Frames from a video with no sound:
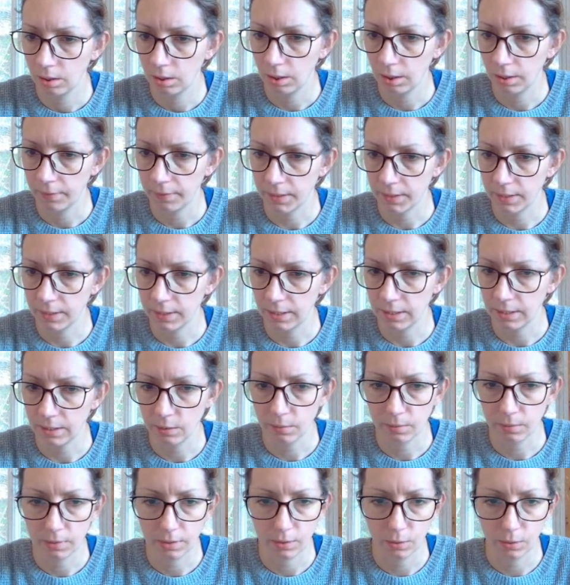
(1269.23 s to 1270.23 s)
I have
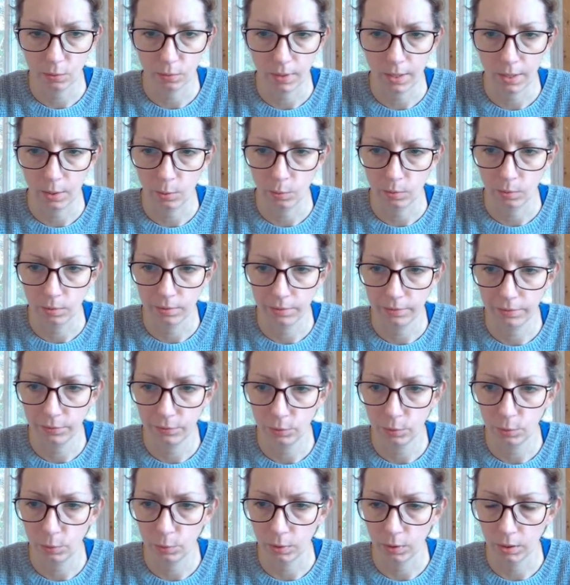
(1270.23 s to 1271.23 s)
accessories ground
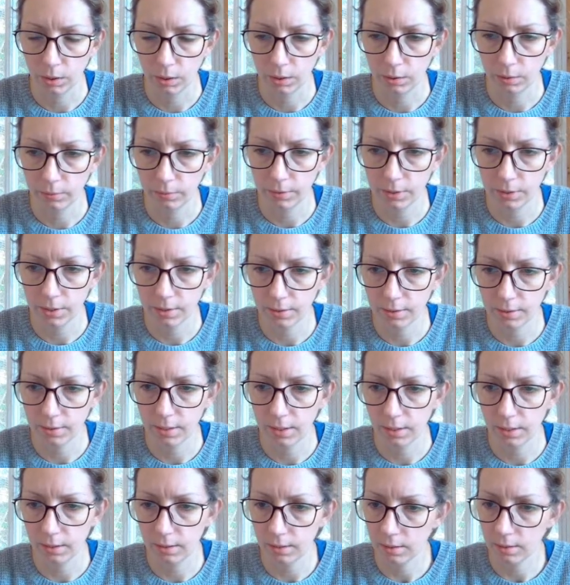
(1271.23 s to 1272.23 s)
floor, which is
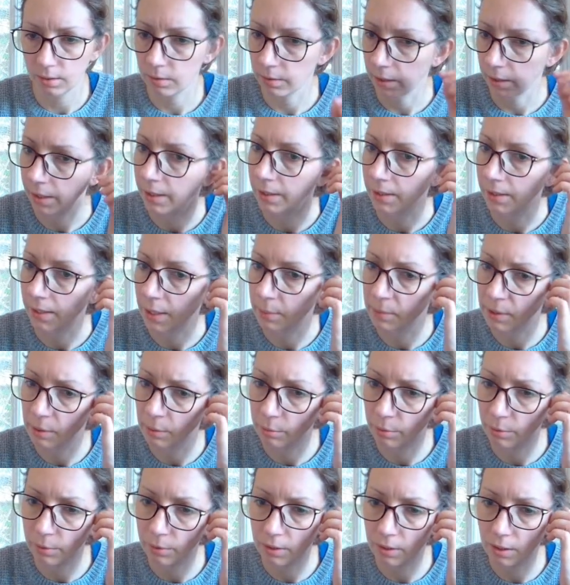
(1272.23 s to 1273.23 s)
not the correct naming
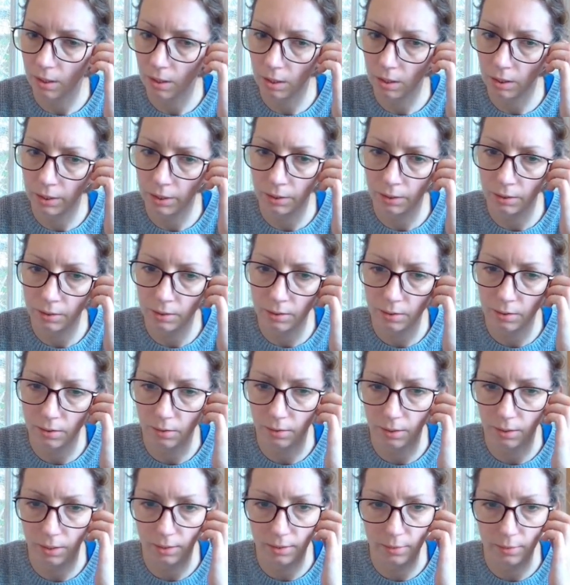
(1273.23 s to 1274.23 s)
protocol here, so
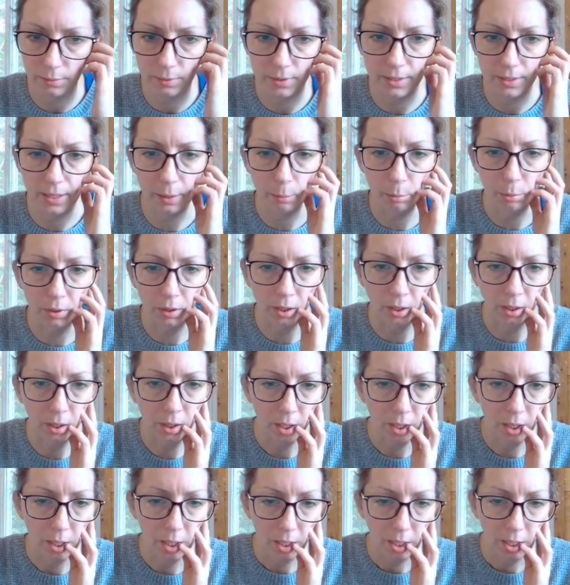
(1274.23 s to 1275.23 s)
that's what's happening.
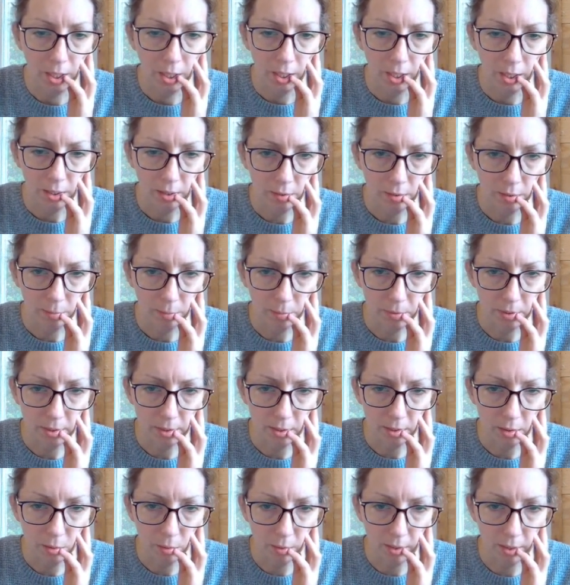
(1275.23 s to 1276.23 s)
So I'm just
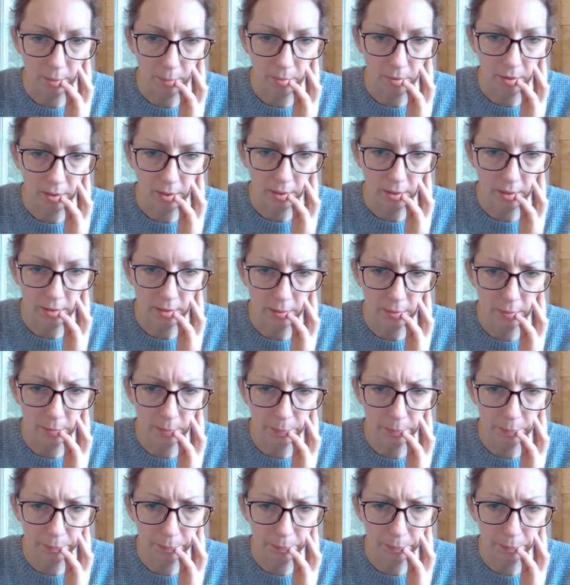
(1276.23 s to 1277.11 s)
going to grab these